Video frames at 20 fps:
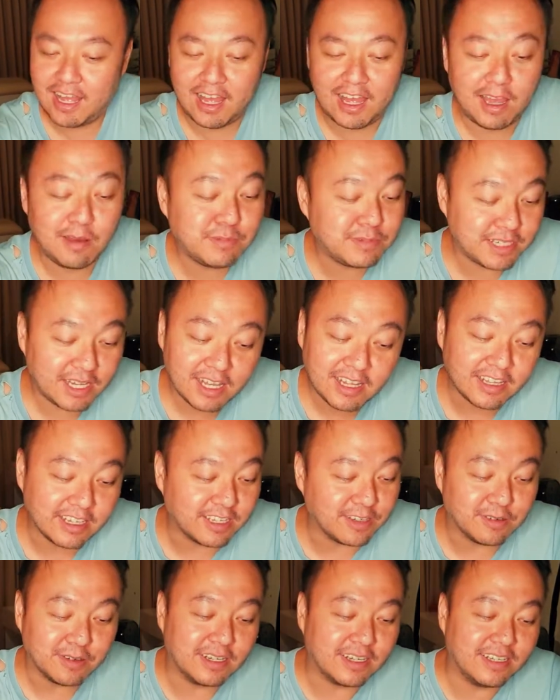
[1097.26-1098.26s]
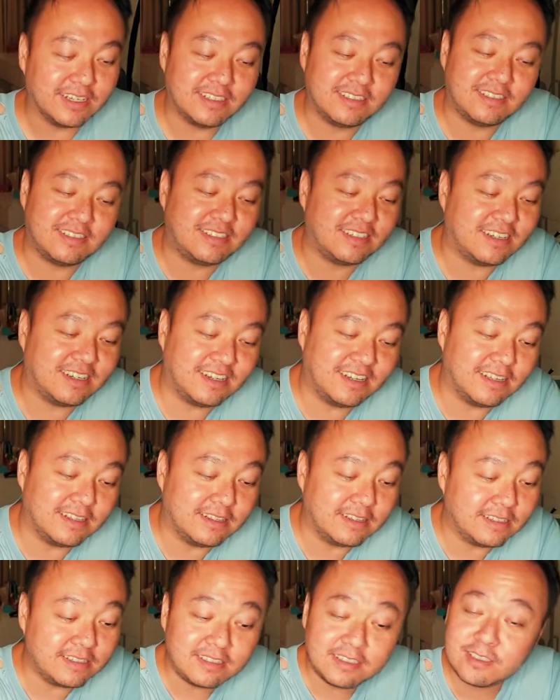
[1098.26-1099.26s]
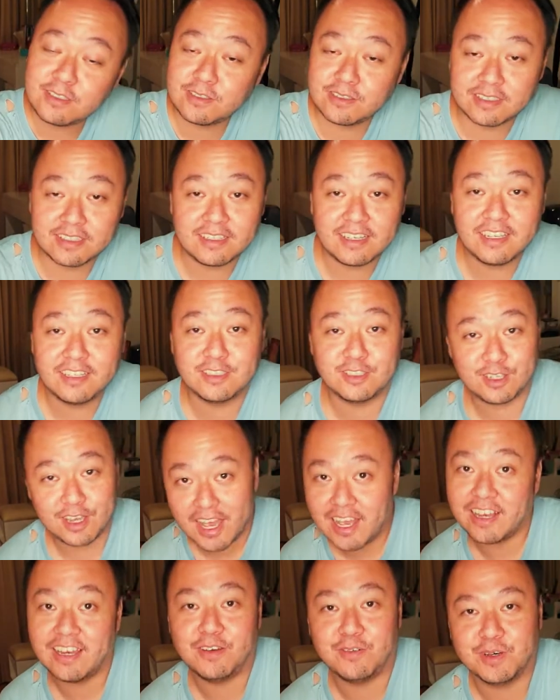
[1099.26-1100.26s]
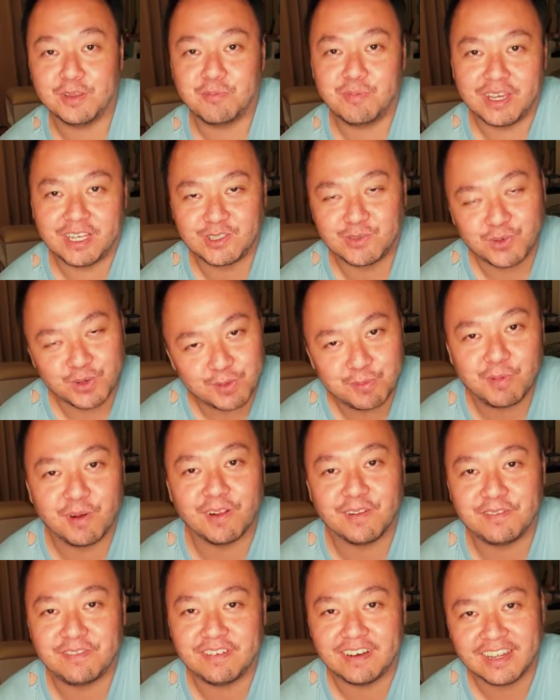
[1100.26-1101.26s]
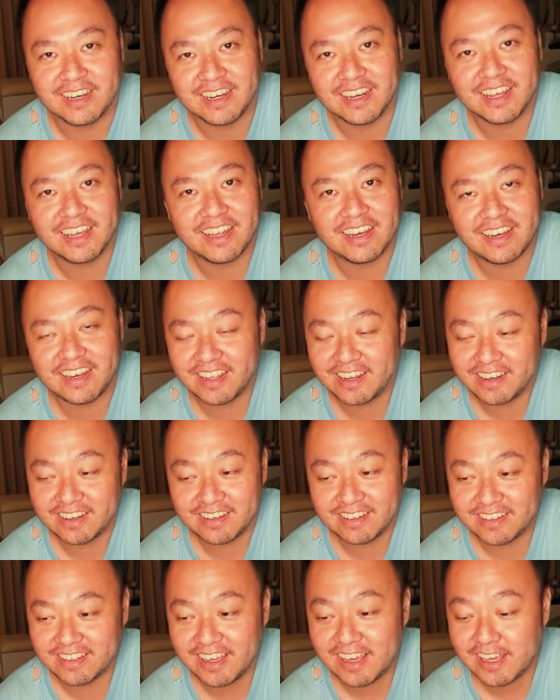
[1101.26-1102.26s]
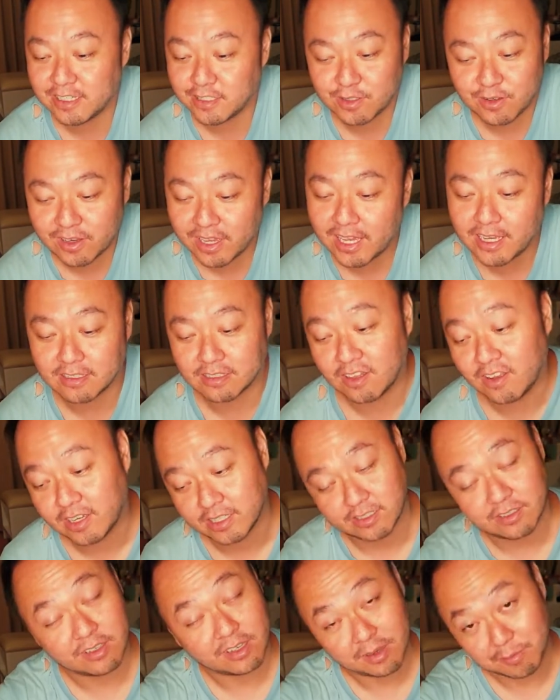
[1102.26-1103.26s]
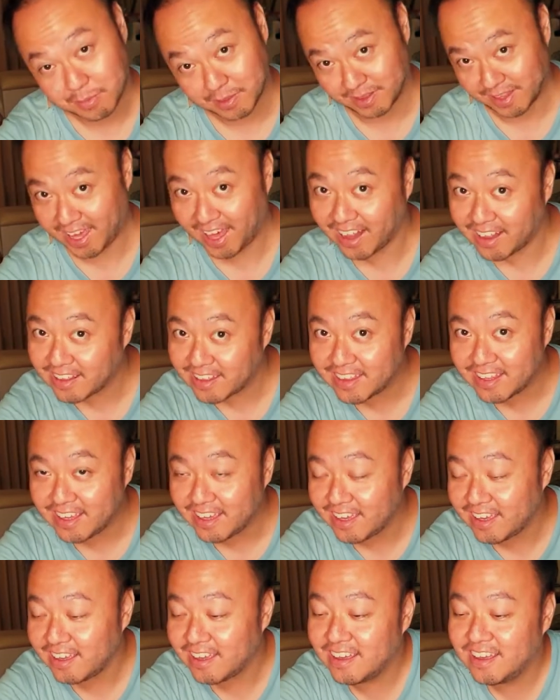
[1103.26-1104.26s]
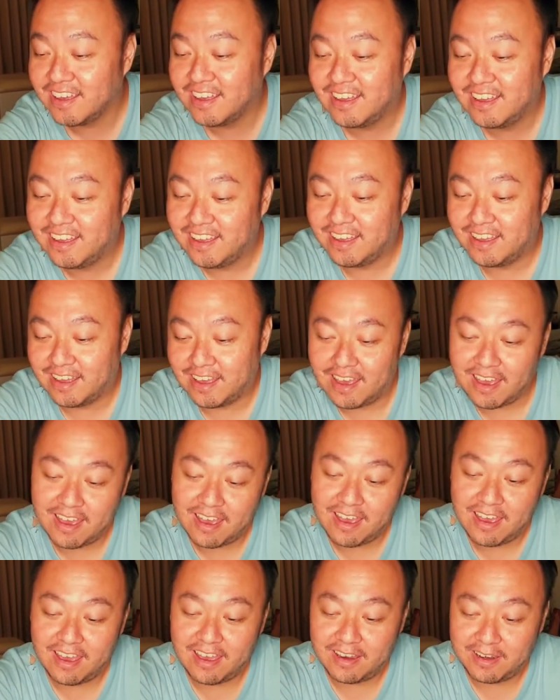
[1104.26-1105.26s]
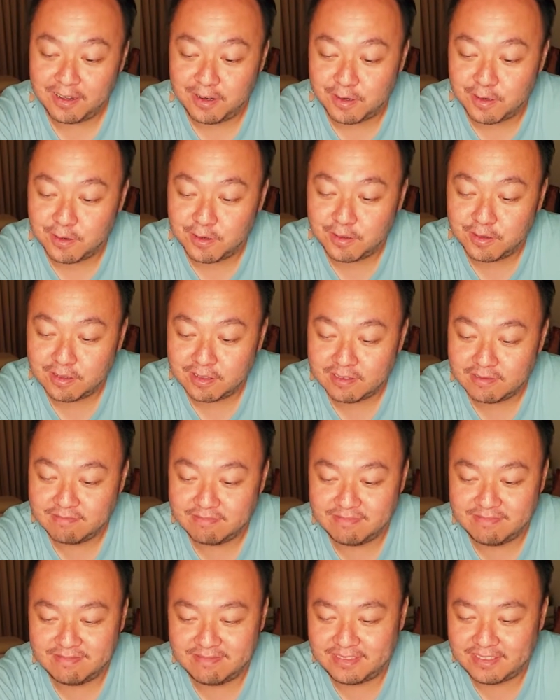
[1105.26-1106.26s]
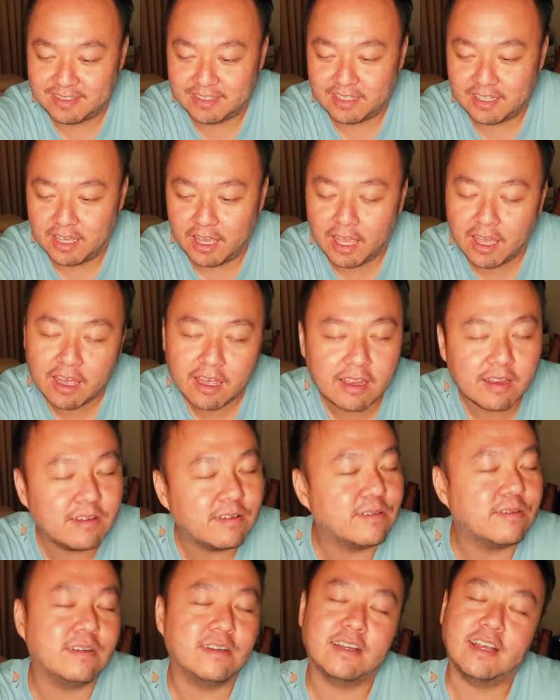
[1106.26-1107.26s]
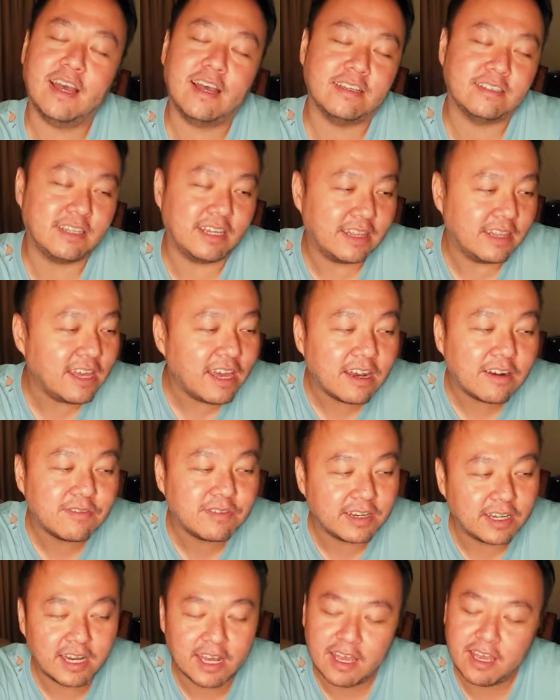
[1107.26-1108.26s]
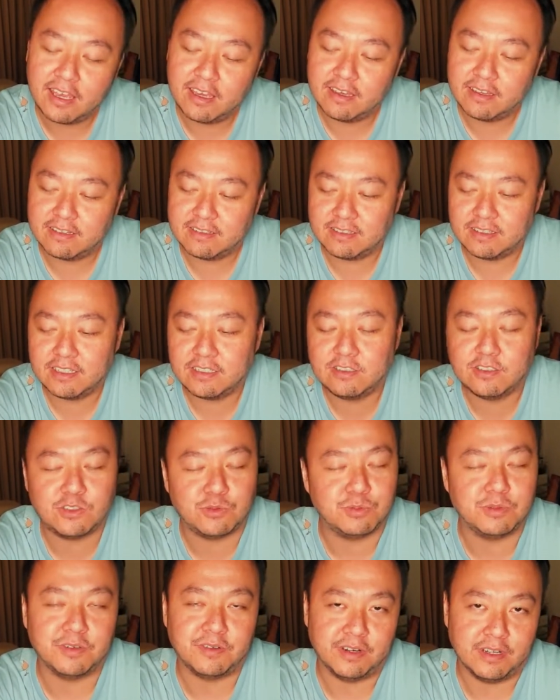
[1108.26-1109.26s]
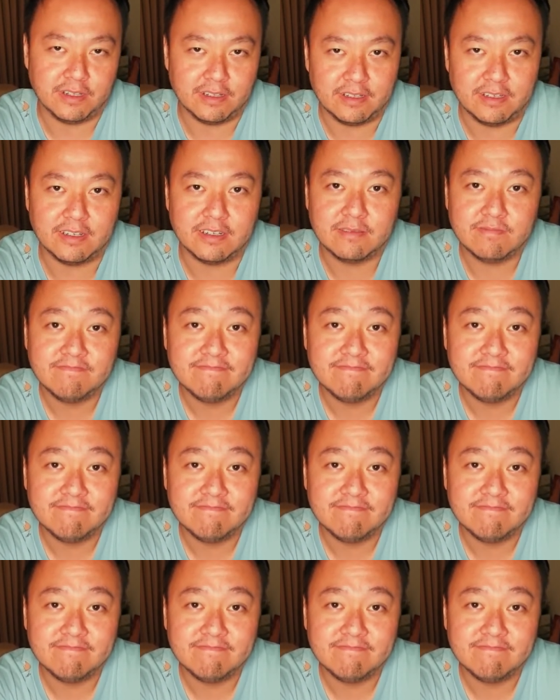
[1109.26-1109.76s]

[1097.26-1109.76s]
I'm telling you, it's this is exactly what makes football fun, and yeah, it's okay as long as you keep it healthy, and you know, and guys, at the end of the day, let's just be real here.